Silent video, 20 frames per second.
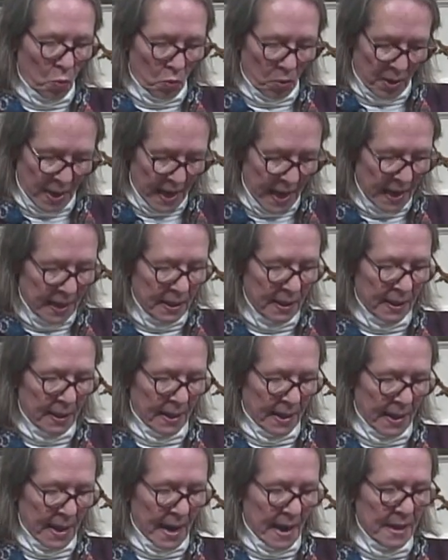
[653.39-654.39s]
can
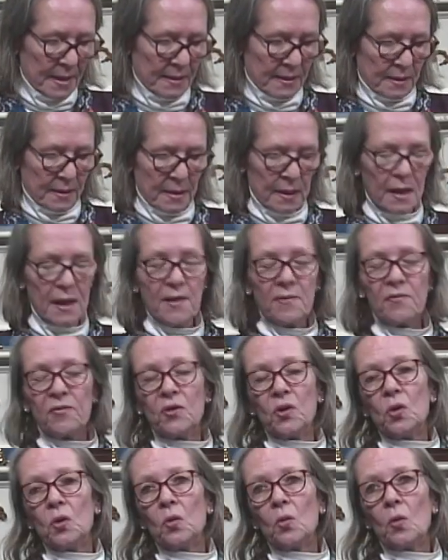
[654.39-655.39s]
get if
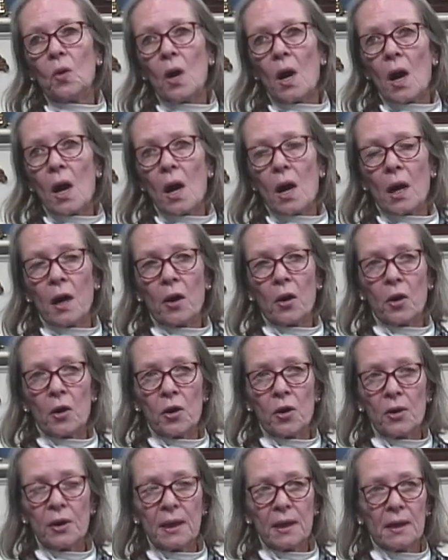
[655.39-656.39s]
you are
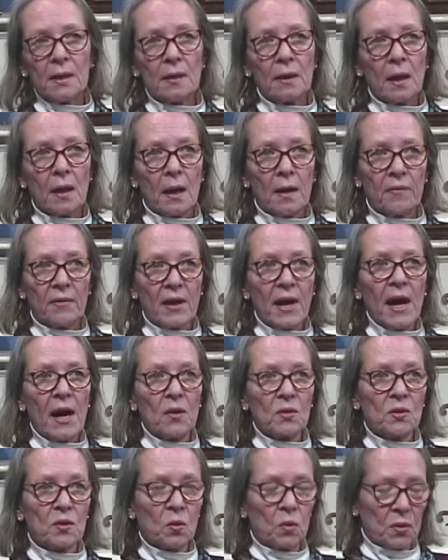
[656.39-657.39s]
earning, if the
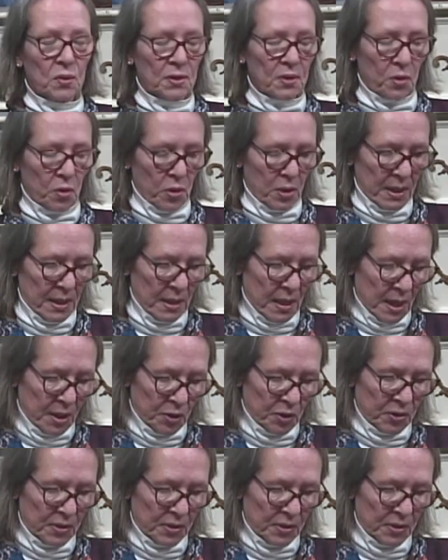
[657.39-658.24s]
household is earning under